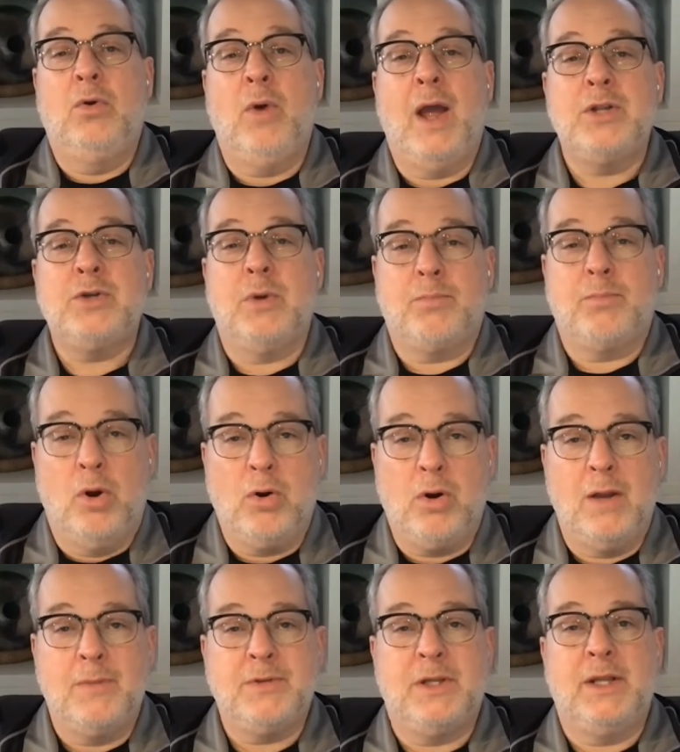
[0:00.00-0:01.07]
graduate
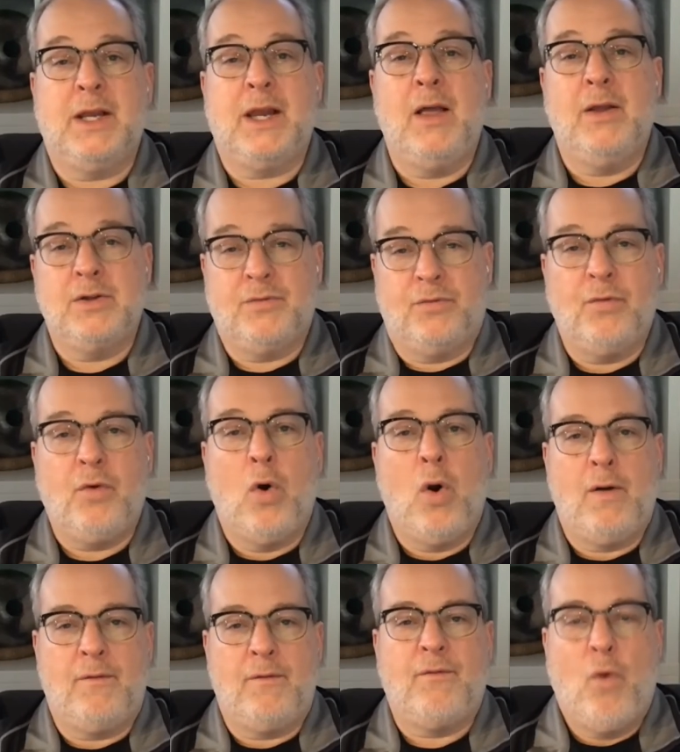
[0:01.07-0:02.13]
programs in the college
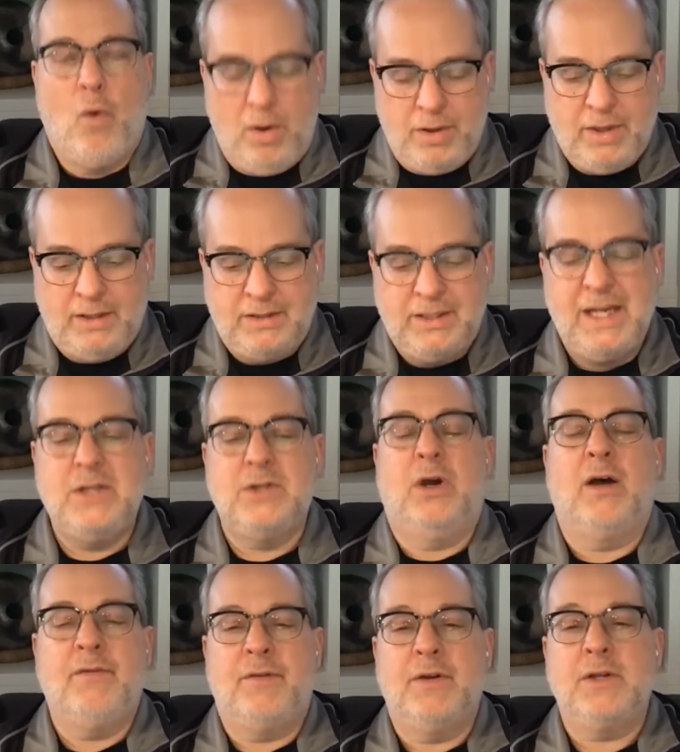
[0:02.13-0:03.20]
for the
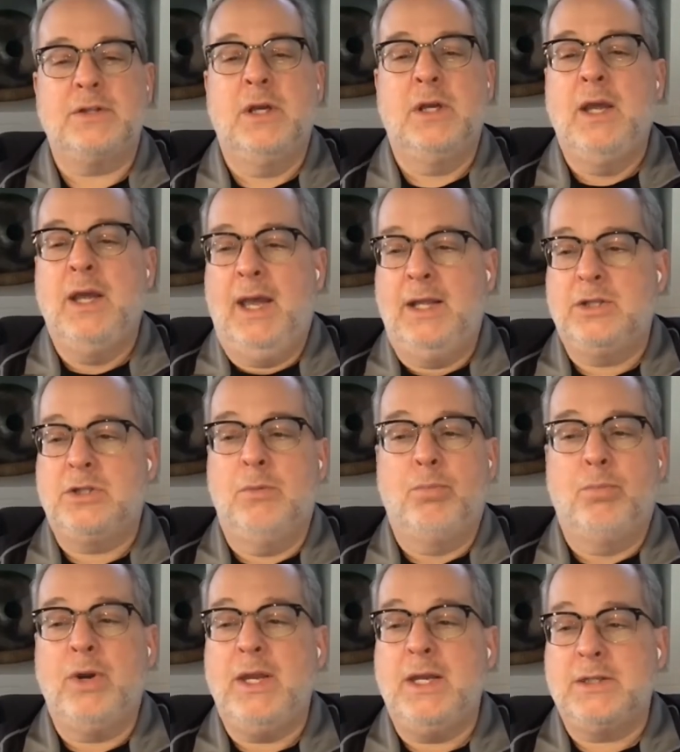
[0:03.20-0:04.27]
dean's office. And so
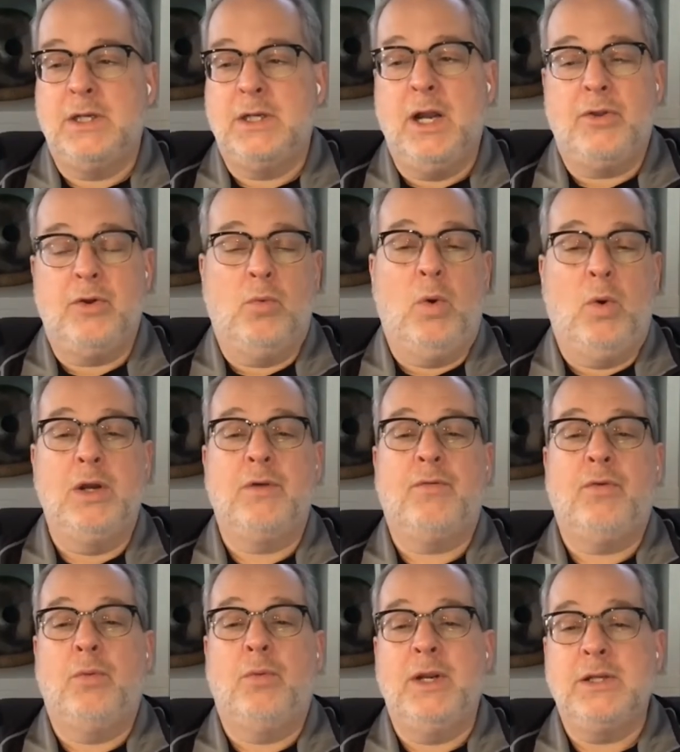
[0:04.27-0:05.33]
Bree is another
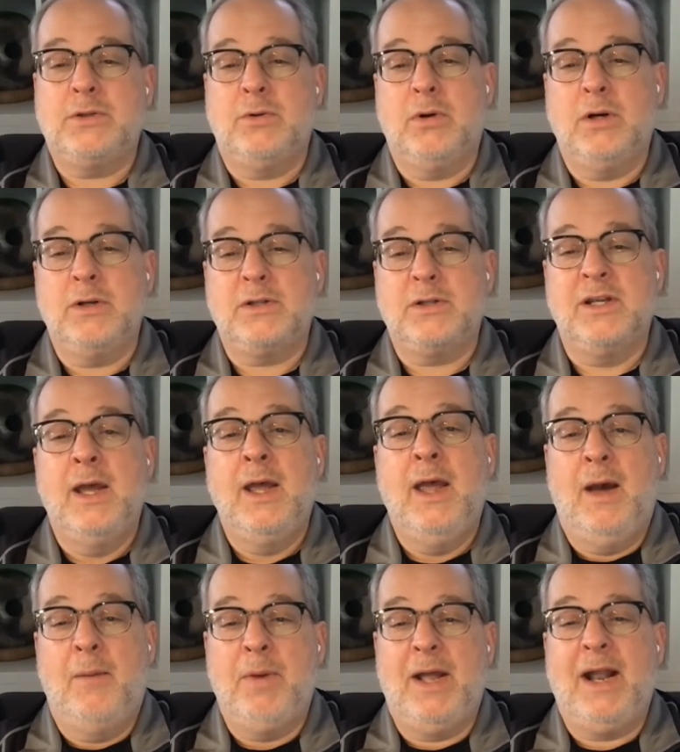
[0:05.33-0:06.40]
wonderful resource.
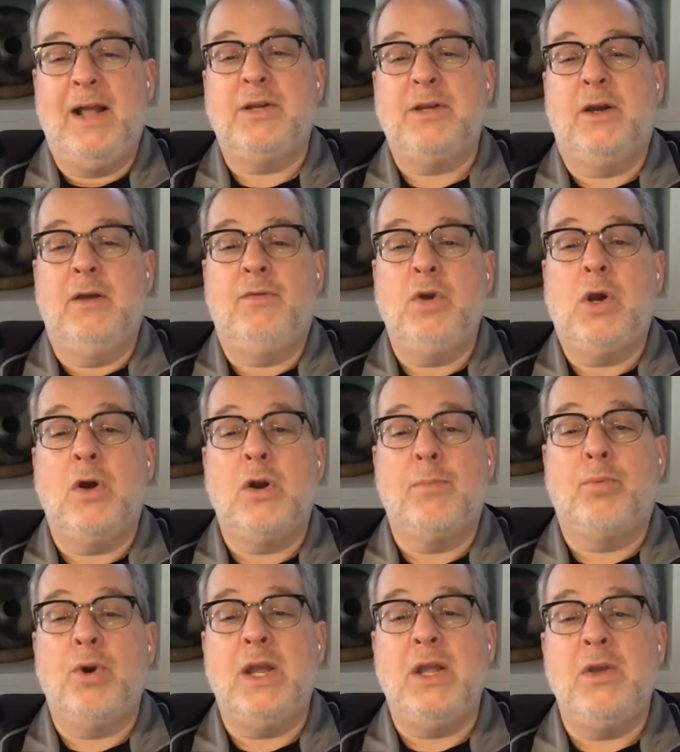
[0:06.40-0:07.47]
But I'll tell you, if you go
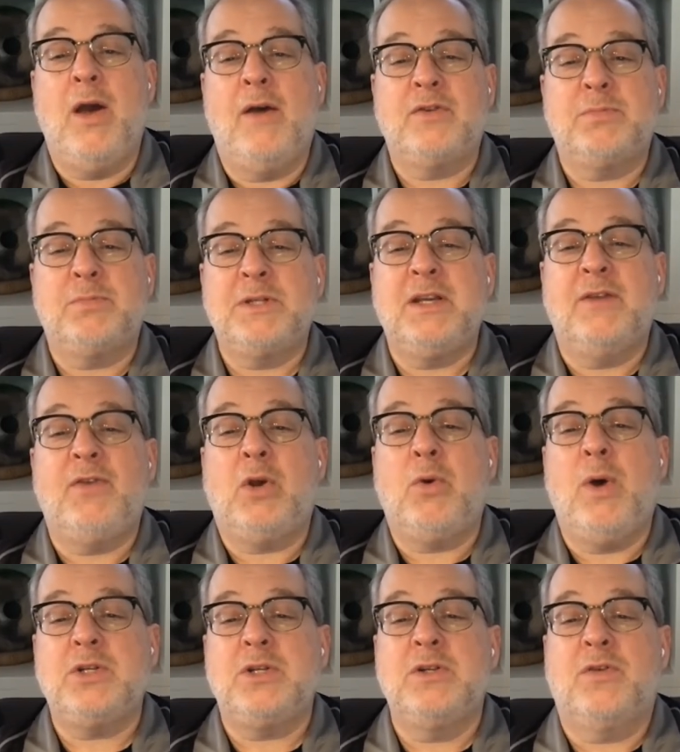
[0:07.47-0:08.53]
to Bree and you have
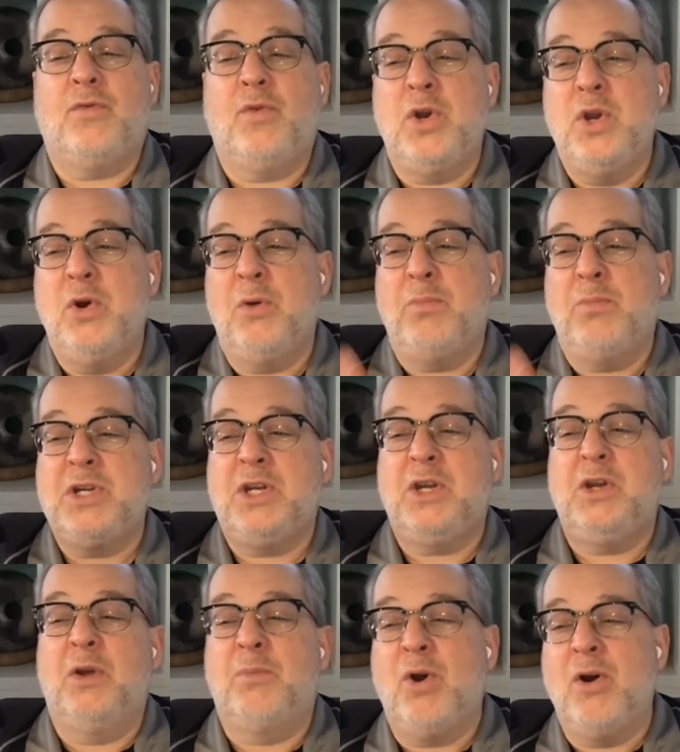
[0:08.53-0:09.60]
specific questions for your
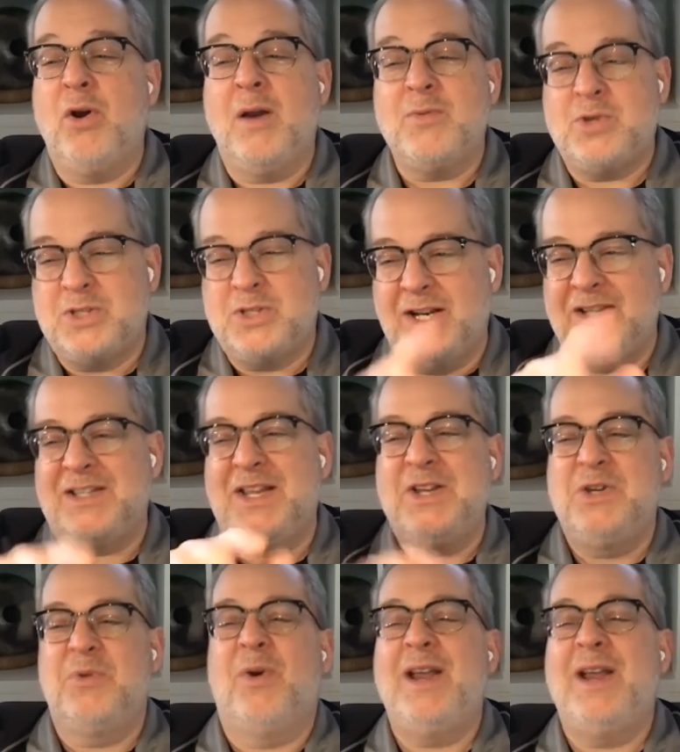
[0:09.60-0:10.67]
particular program, she's going to
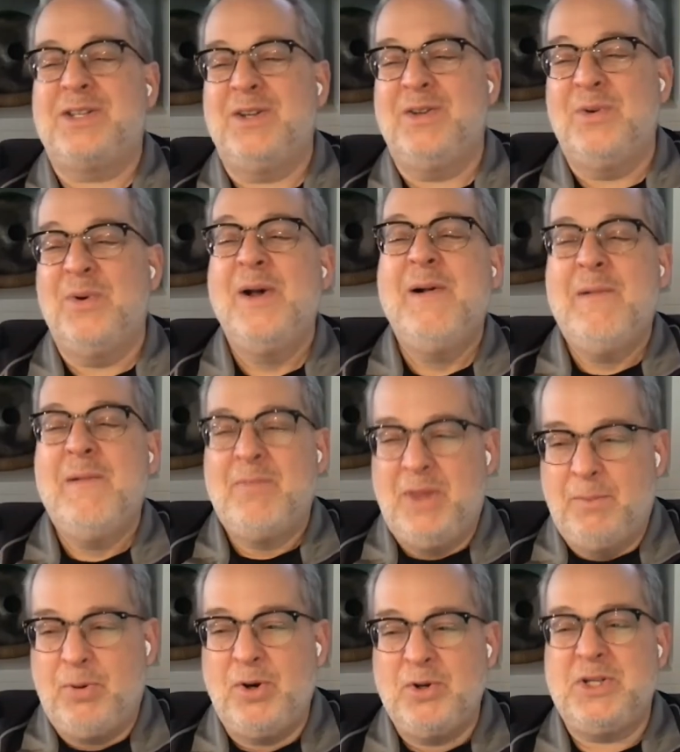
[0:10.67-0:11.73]
send you right to
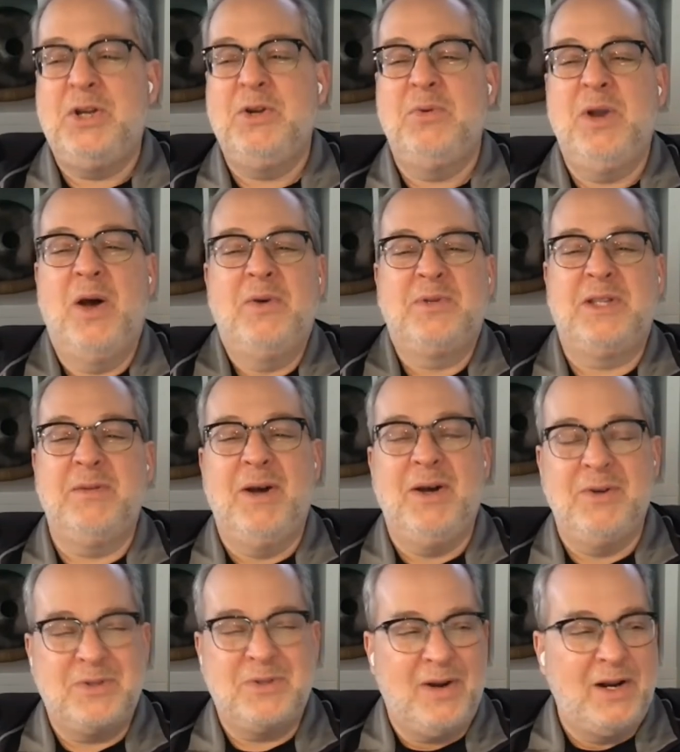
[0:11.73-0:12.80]
the person who knows the
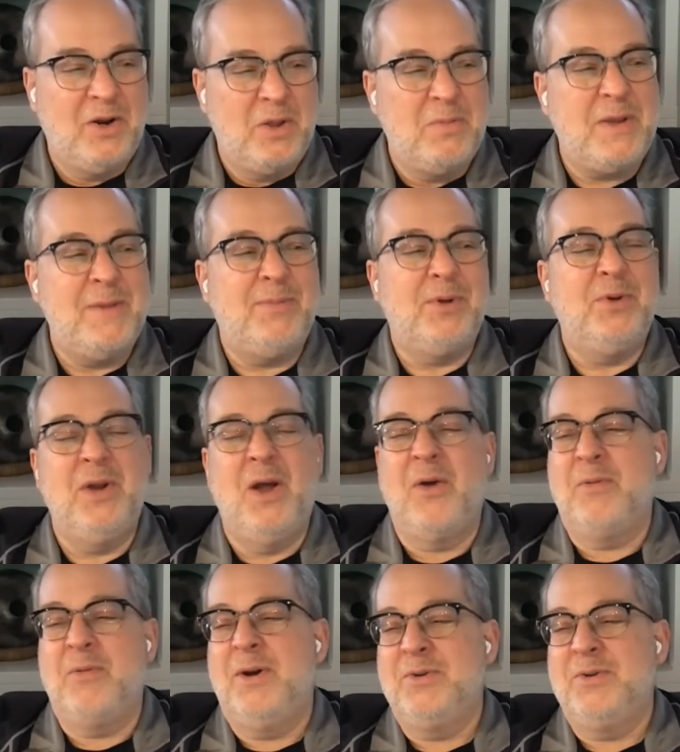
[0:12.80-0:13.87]
most, right? Or the people who
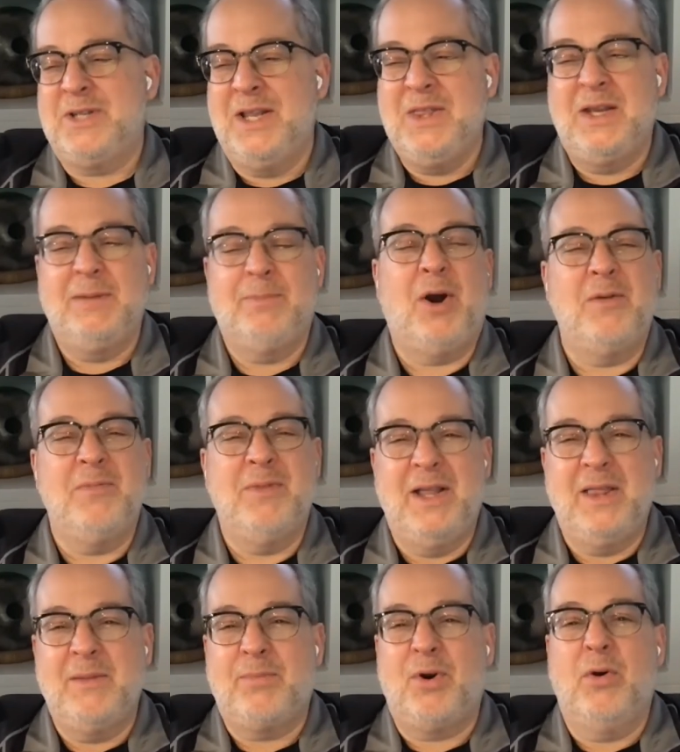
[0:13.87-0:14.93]
know the most in the
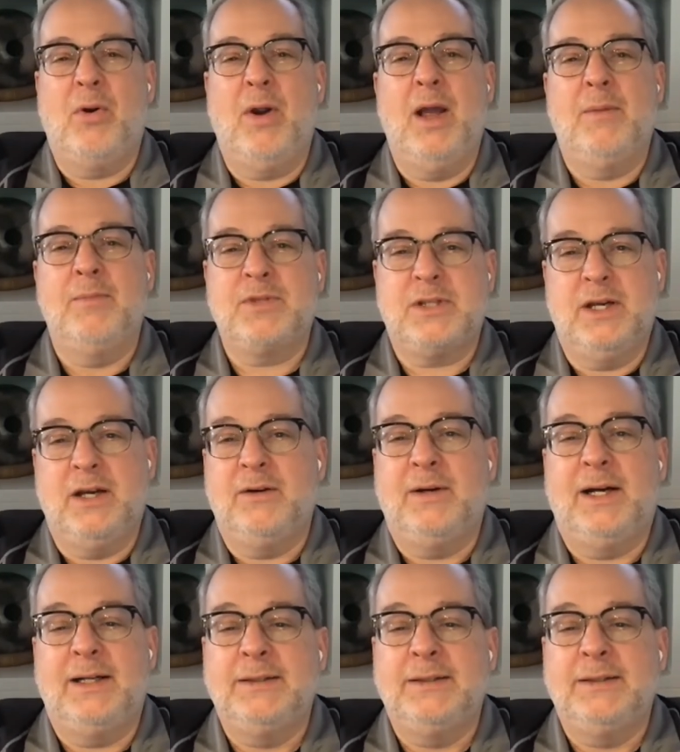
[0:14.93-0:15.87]
department and the program. So,